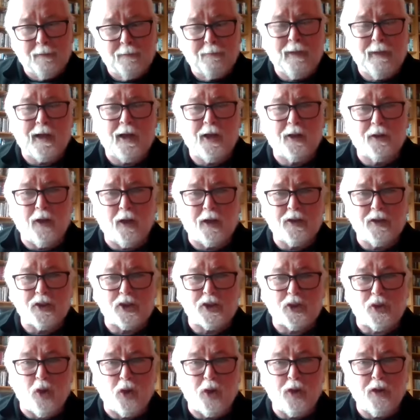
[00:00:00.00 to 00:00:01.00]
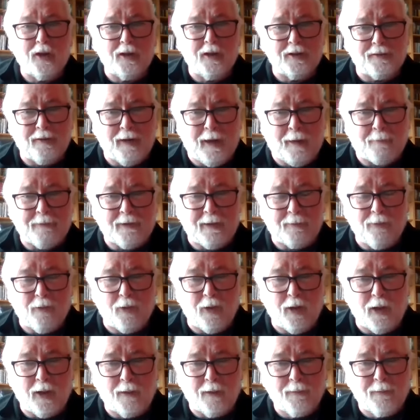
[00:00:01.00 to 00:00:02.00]
Maradona just turned and trapped the
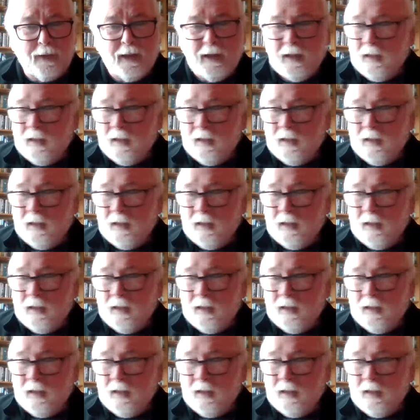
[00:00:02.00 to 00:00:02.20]
ball.